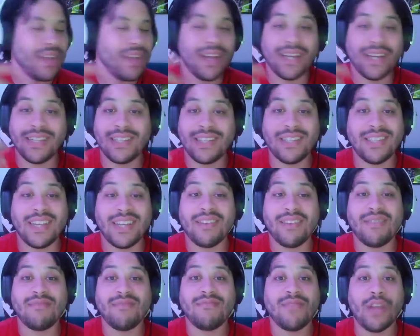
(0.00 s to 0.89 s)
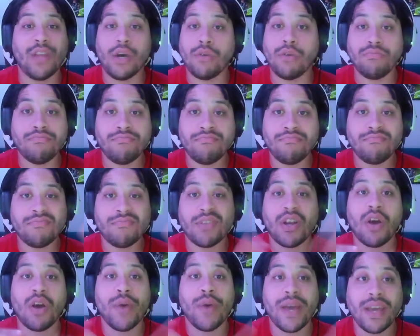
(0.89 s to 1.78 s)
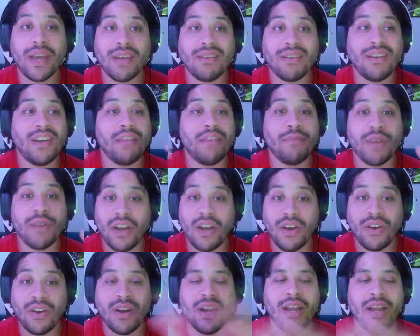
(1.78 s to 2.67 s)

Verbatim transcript: and she's like, "No, go away, leave me alone."